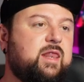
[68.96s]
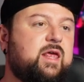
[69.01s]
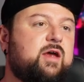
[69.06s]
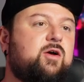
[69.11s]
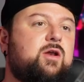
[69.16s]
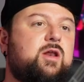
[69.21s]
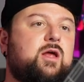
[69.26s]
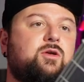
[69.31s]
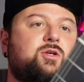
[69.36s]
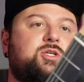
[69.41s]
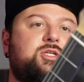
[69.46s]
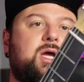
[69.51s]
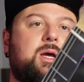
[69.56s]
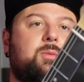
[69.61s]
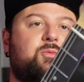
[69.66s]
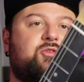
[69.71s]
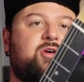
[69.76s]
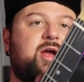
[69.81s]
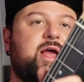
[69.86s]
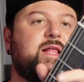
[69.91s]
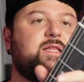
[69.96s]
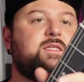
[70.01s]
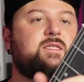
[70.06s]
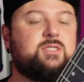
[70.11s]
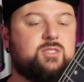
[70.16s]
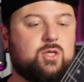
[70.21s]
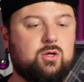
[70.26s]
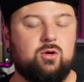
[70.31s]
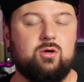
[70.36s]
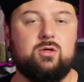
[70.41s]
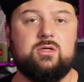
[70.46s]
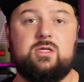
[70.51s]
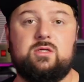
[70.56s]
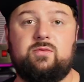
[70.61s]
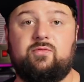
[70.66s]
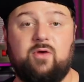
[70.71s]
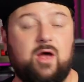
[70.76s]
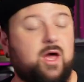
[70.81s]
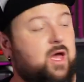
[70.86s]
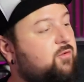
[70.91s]
there are no sharp fret ends or
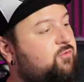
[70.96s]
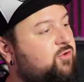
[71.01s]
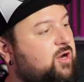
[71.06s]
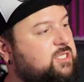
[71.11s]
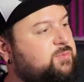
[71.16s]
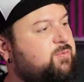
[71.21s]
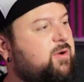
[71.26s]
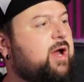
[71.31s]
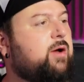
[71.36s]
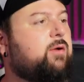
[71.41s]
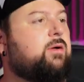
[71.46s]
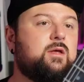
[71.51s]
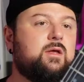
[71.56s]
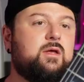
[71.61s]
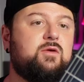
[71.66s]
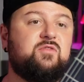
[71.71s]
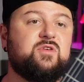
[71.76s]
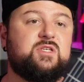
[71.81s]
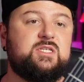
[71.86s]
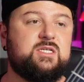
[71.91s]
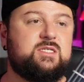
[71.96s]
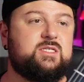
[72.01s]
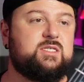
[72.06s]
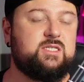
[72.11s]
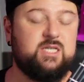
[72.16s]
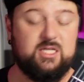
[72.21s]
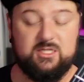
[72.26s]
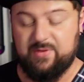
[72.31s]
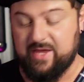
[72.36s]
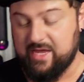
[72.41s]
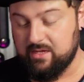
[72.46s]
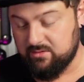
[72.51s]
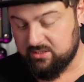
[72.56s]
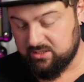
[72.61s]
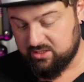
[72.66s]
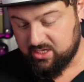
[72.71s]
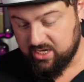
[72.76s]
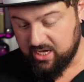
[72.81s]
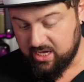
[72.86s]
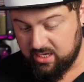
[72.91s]
fret sprout for £66,
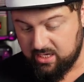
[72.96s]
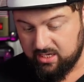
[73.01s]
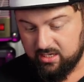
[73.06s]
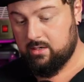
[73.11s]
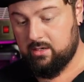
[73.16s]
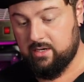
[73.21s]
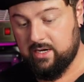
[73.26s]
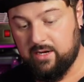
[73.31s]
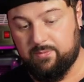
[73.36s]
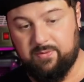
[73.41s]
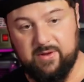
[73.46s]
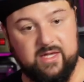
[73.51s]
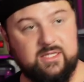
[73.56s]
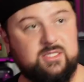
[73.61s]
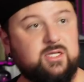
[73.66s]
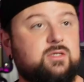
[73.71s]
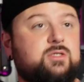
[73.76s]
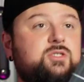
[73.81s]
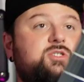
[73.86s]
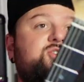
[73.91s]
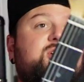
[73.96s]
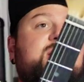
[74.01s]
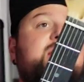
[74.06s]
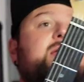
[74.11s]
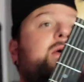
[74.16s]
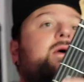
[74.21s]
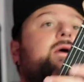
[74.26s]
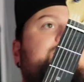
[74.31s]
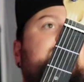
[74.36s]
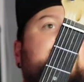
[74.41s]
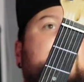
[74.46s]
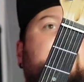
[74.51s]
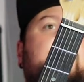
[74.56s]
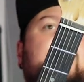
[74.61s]
that's good. Neck plate's on straight. Oh